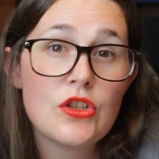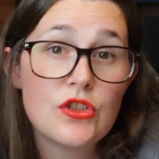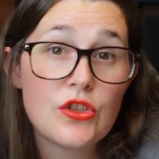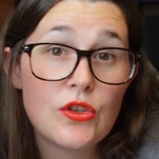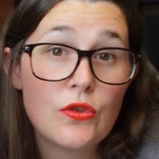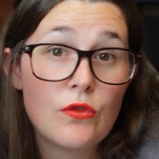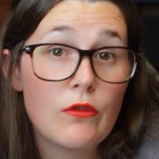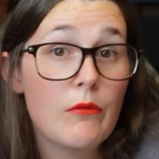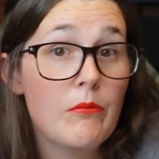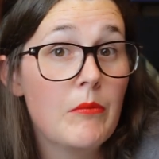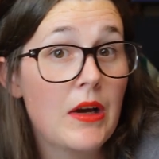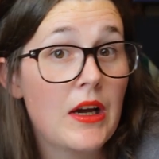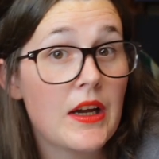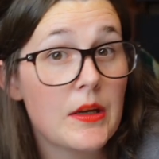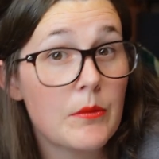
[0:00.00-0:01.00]
to
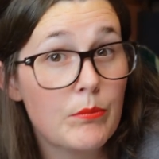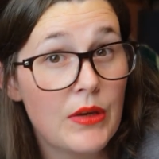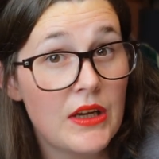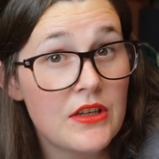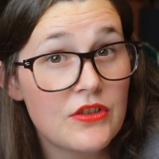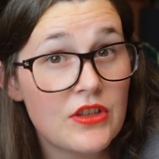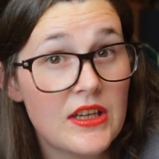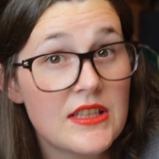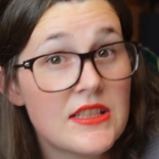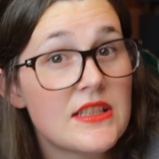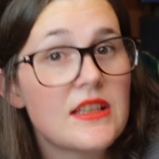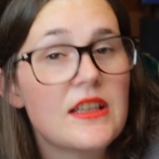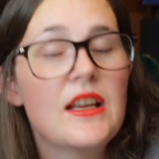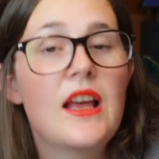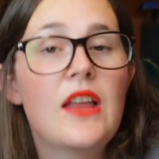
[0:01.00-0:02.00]
my Pinterest,
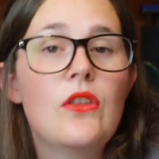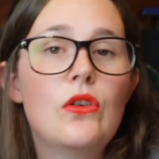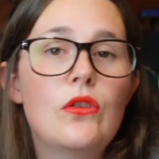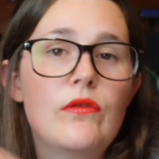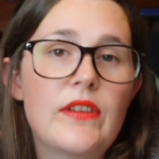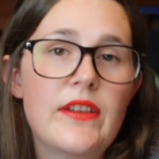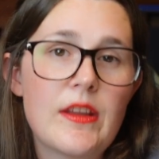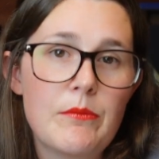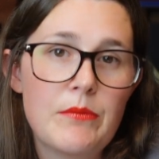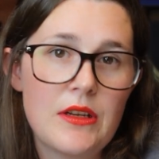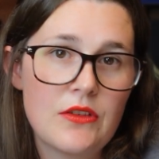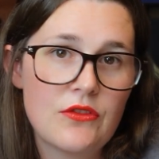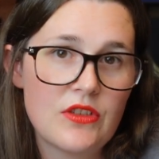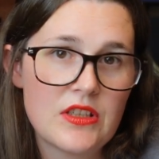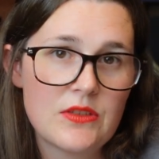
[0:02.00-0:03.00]
and hopefully then
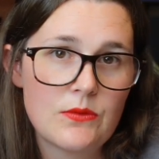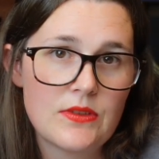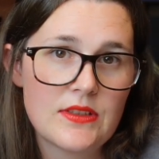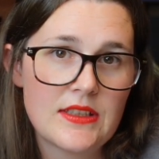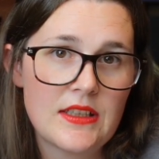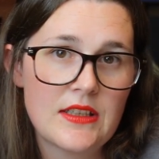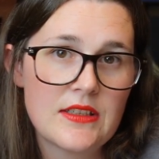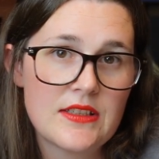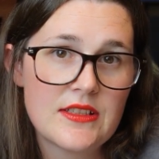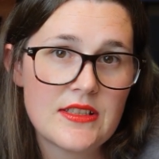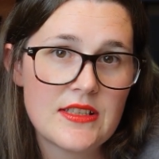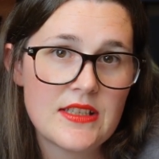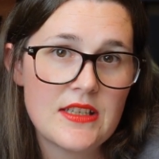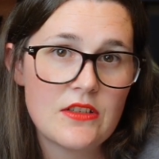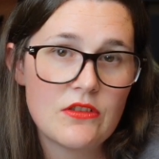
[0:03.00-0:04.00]
Pinterest will start to
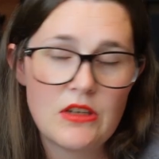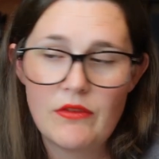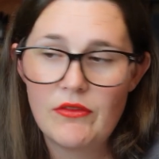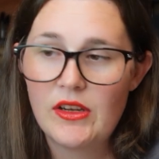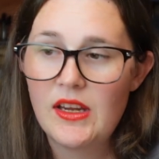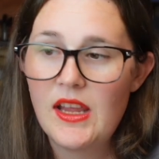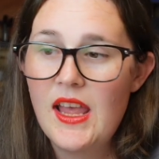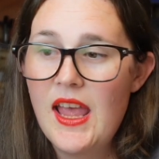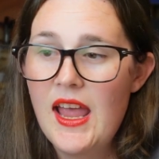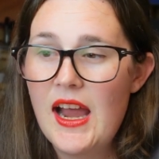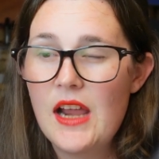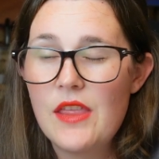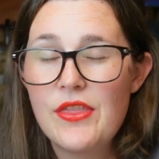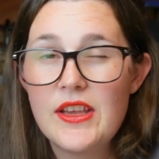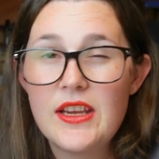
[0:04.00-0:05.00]
see traffic.
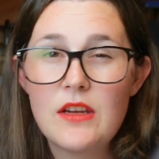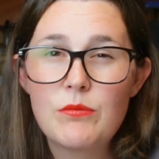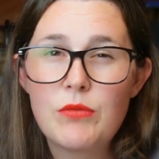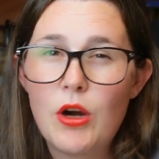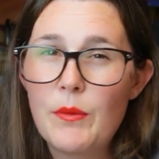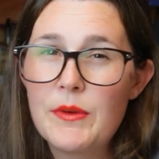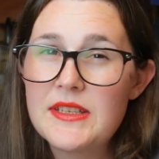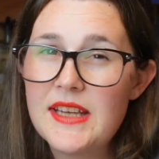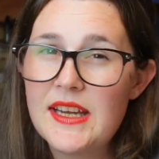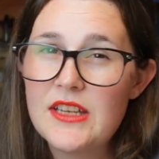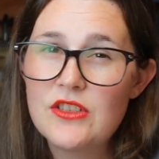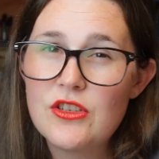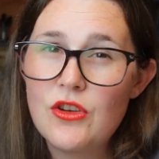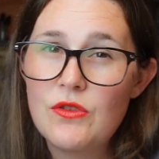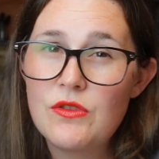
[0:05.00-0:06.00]
I think it'll probably take
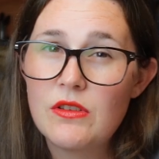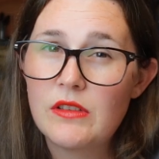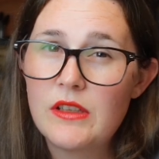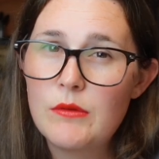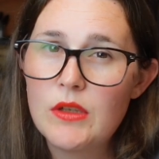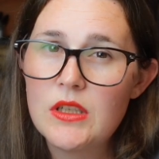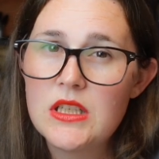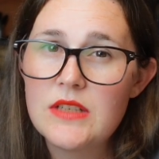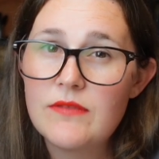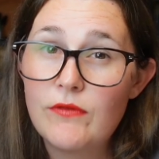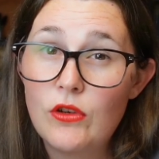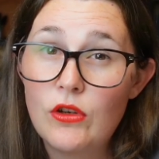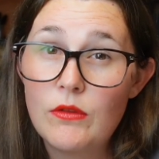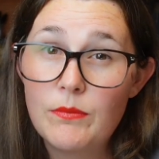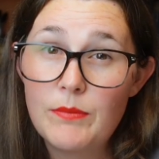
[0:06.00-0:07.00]
2 to 3 months
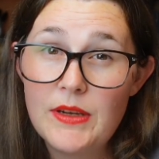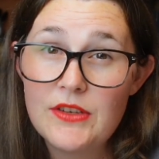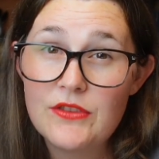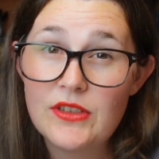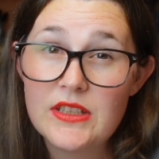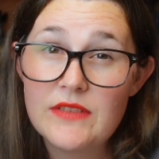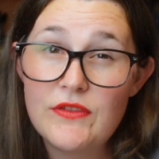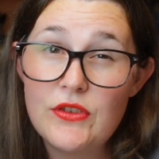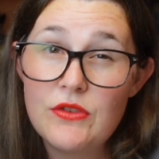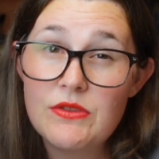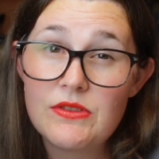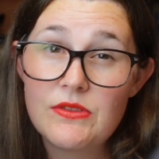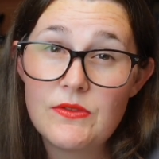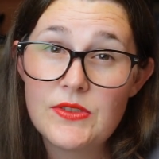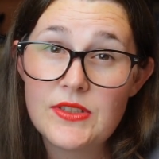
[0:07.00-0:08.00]
for Pinterest views
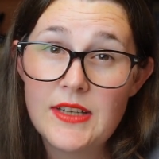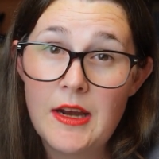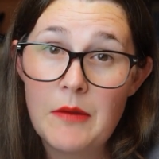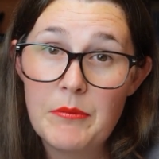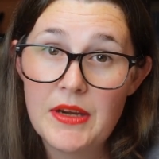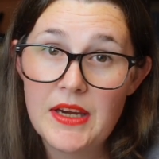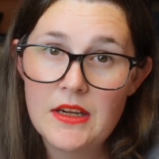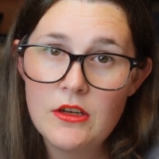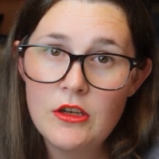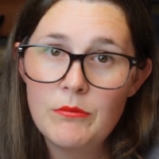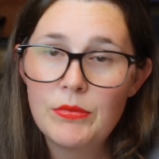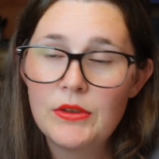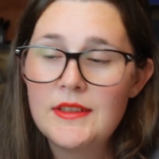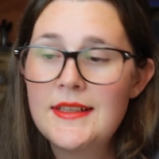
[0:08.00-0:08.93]
to start picking up,